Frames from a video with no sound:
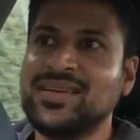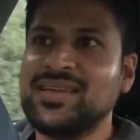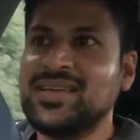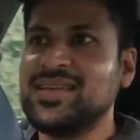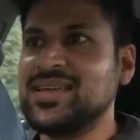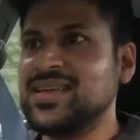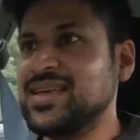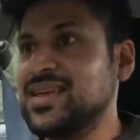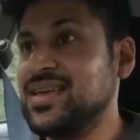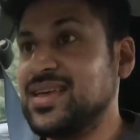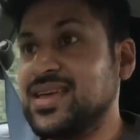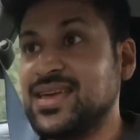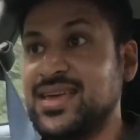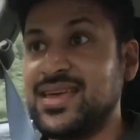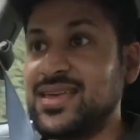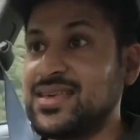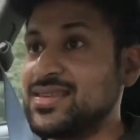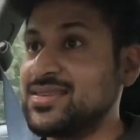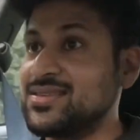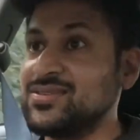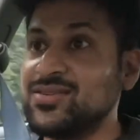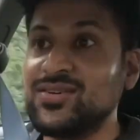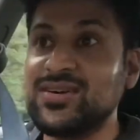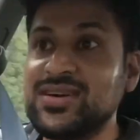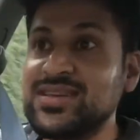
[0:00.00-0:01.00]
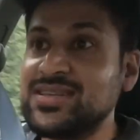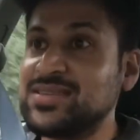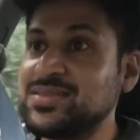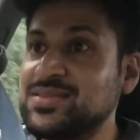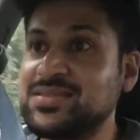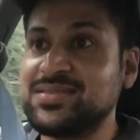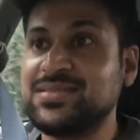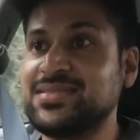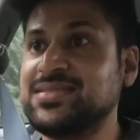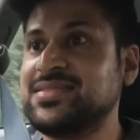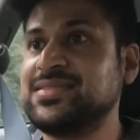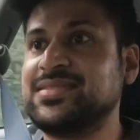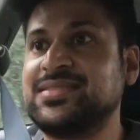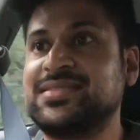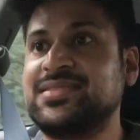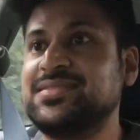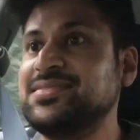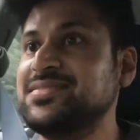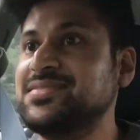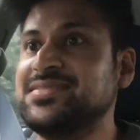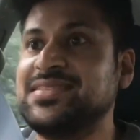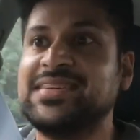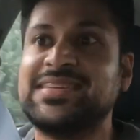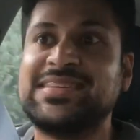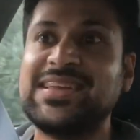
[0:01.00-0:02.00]
It's not as,
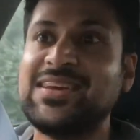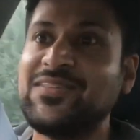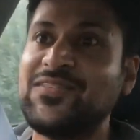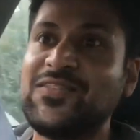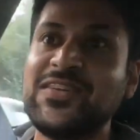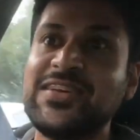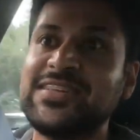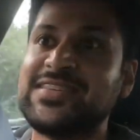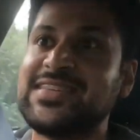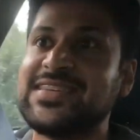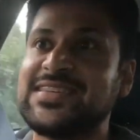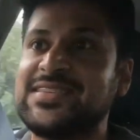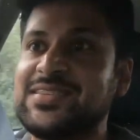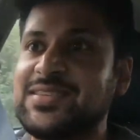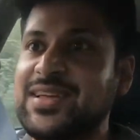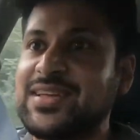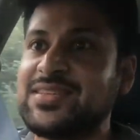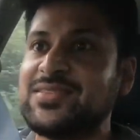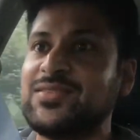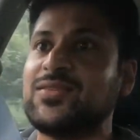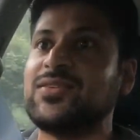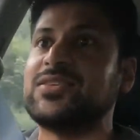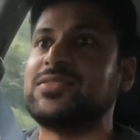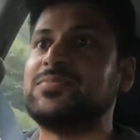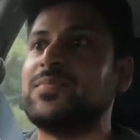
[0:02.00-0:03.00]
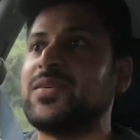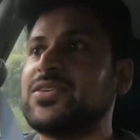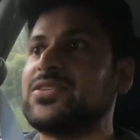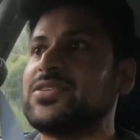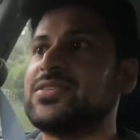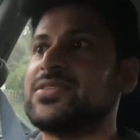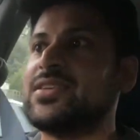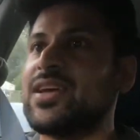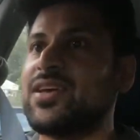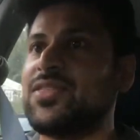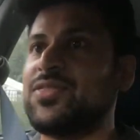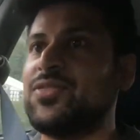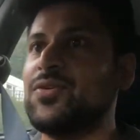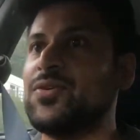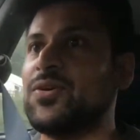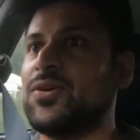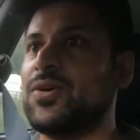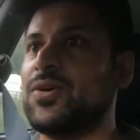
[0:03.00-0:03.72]
the difference is not as much as I thought.